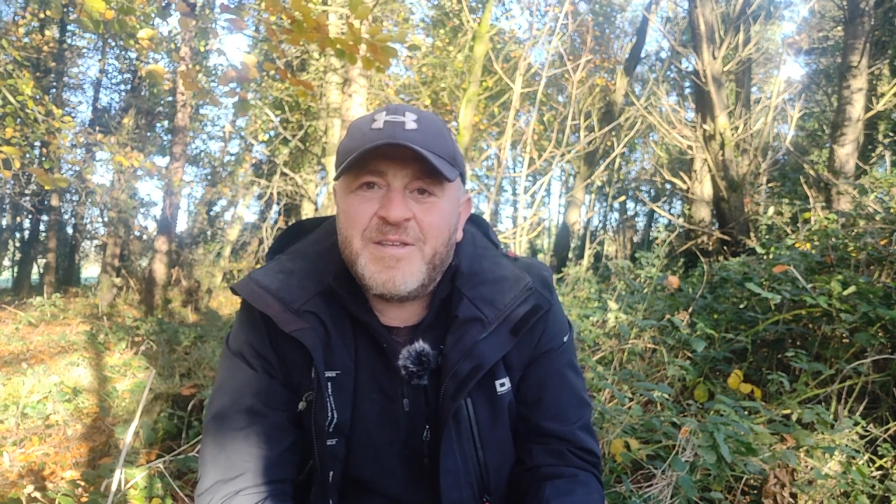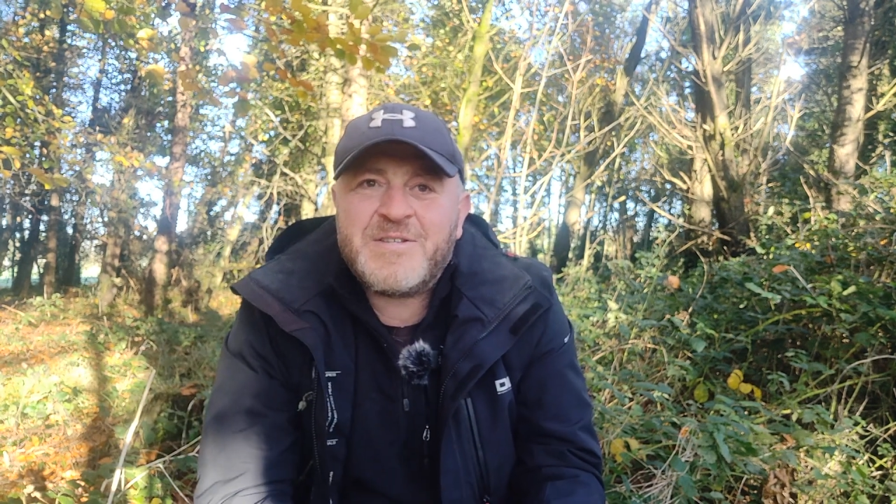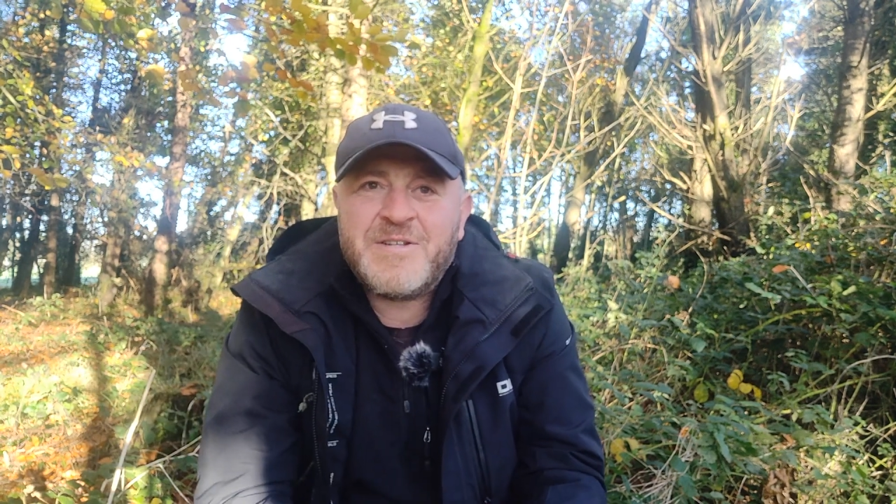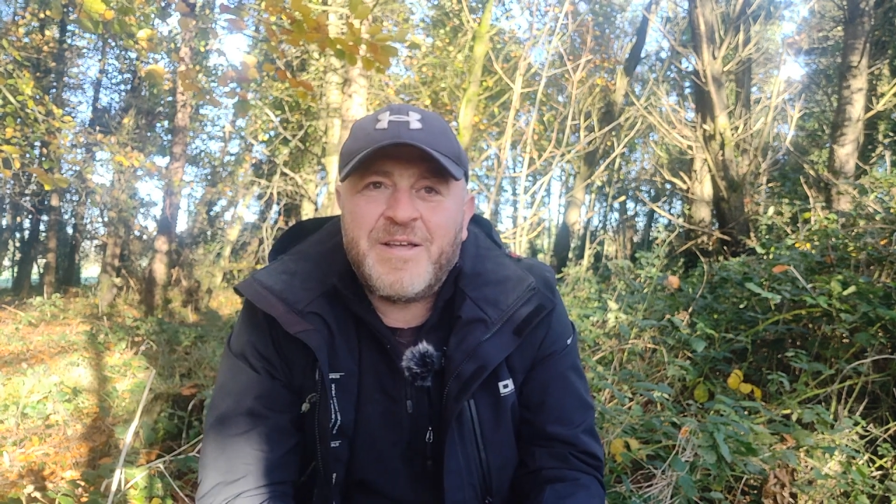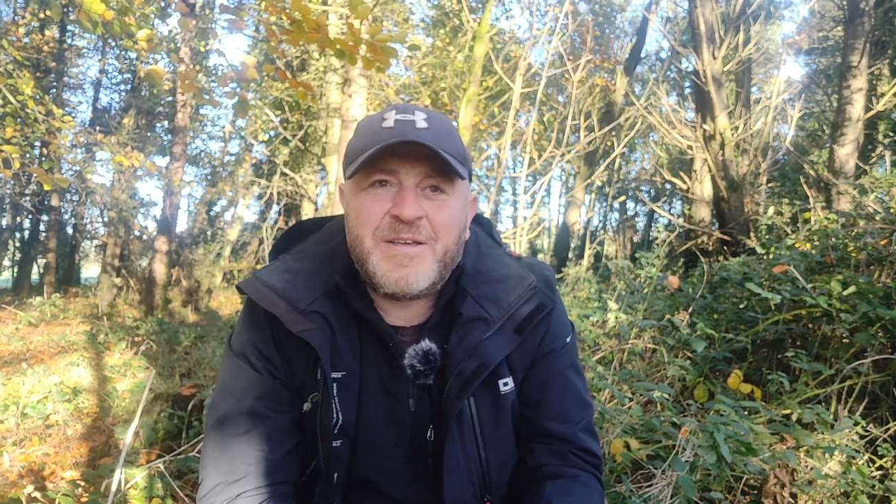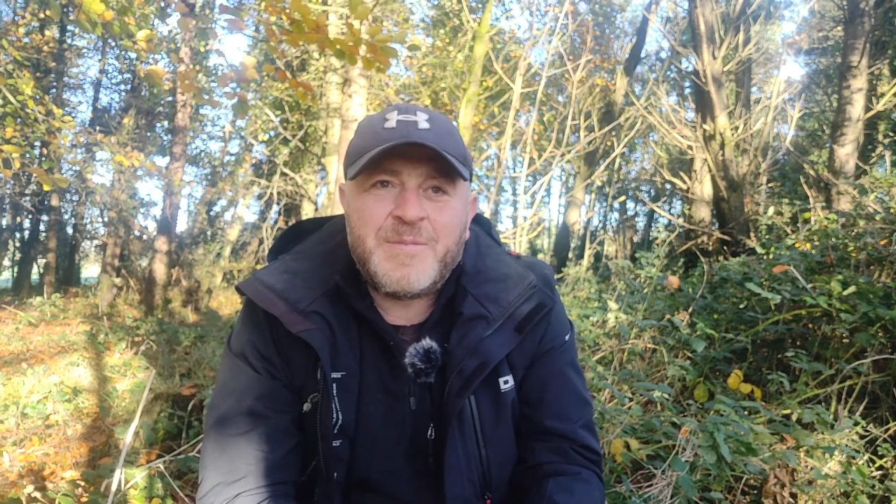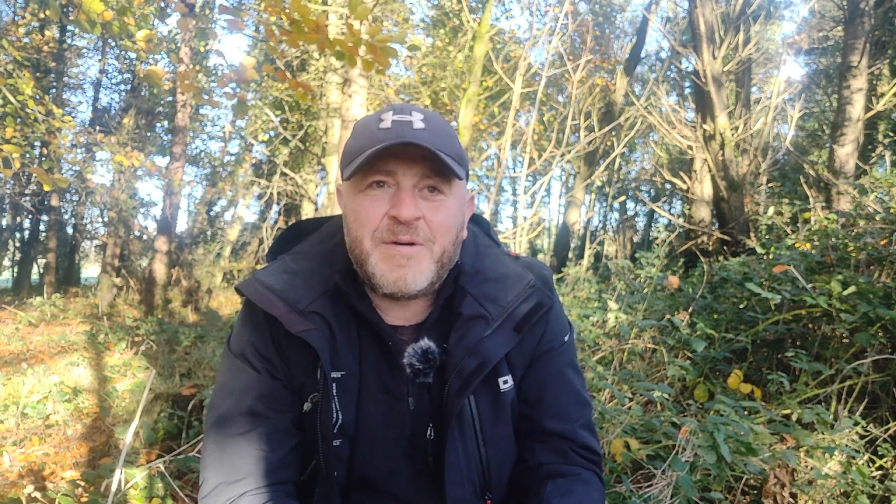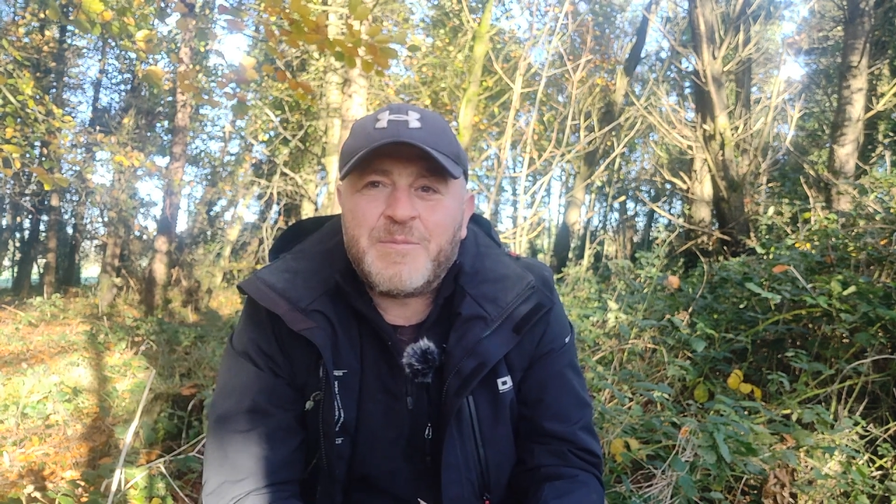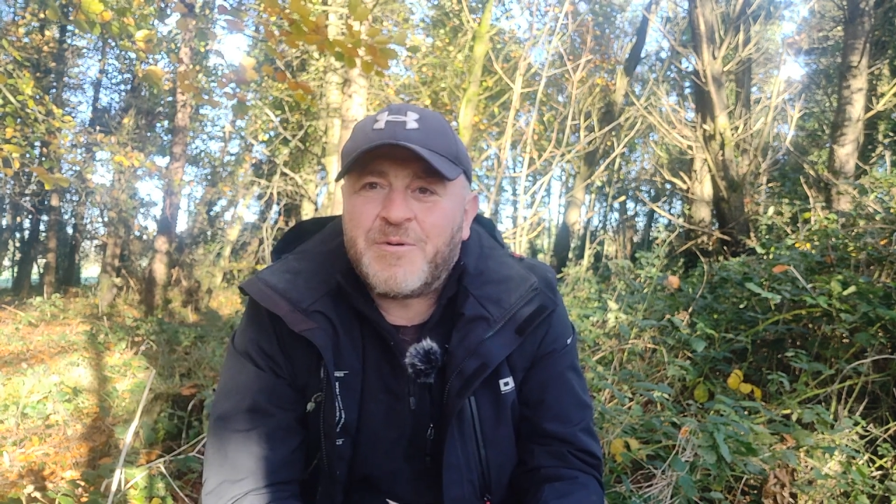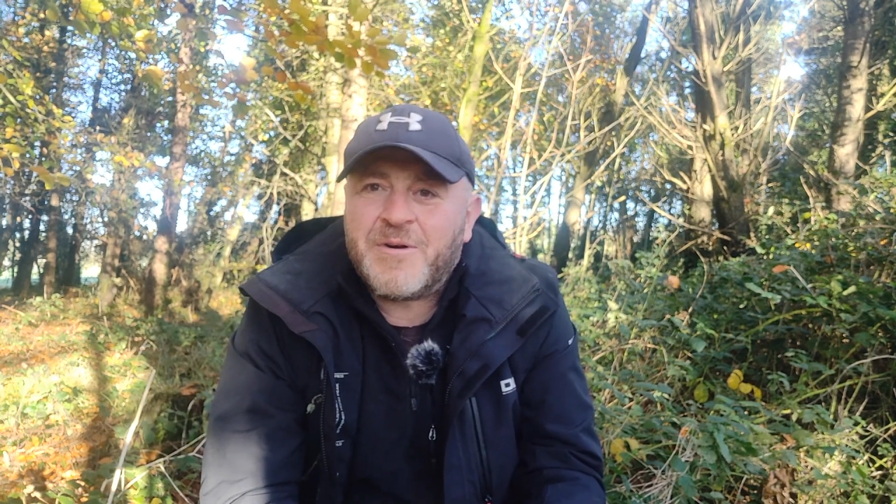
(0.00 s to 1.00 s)
dislike
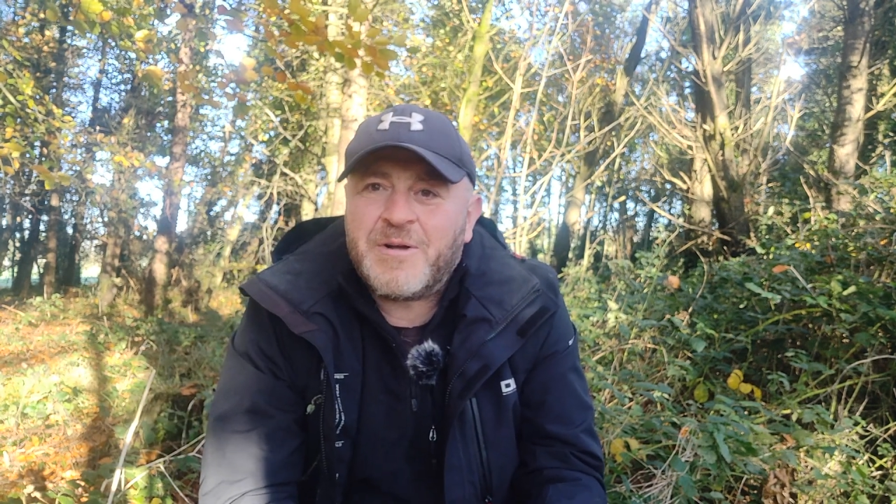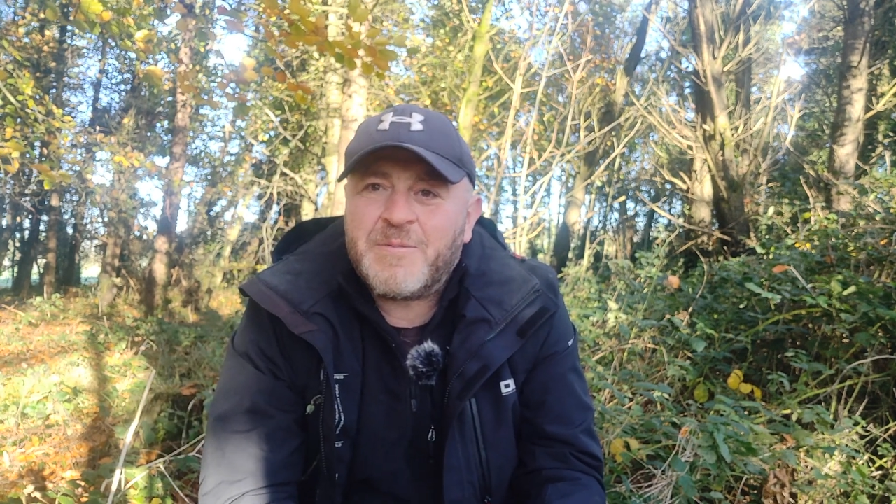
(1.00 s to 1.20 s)
about the product,